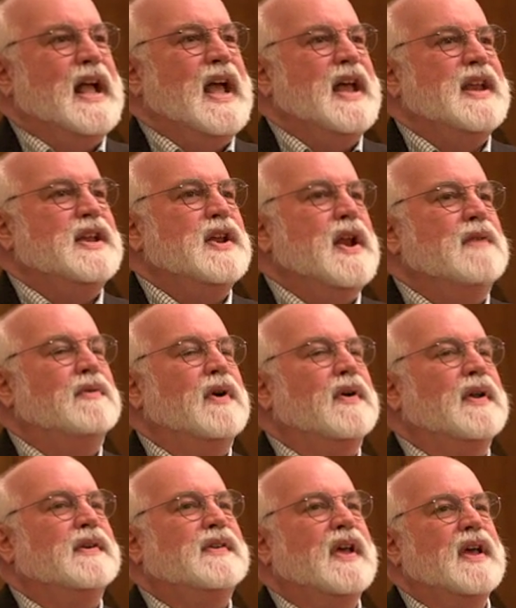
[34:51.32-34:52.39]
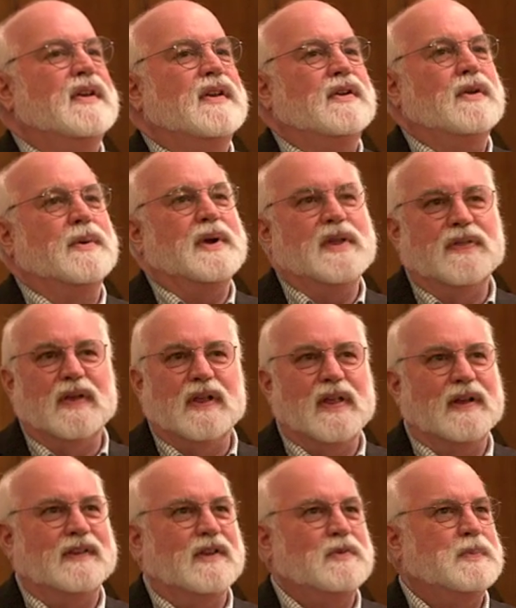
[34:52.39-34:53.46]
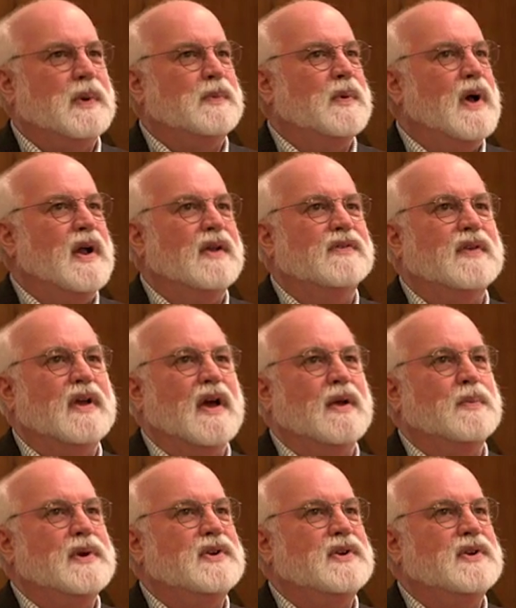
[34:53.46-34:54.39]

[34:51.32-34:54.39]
And you never intend to do anything like this, but honest to God,